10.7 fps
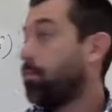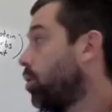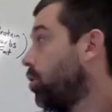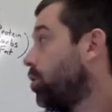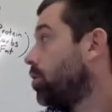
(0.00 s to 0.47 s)

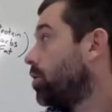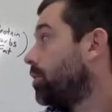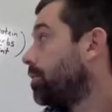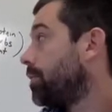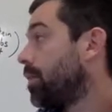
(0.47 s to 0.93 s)
pull,
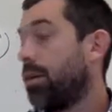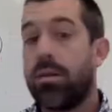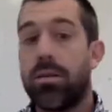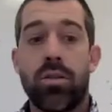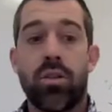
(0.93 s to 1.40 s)

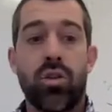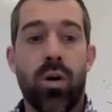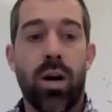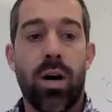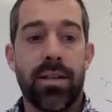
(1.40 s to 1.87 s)

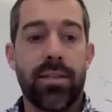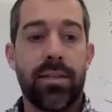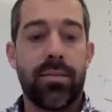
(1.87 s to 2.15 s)
squat.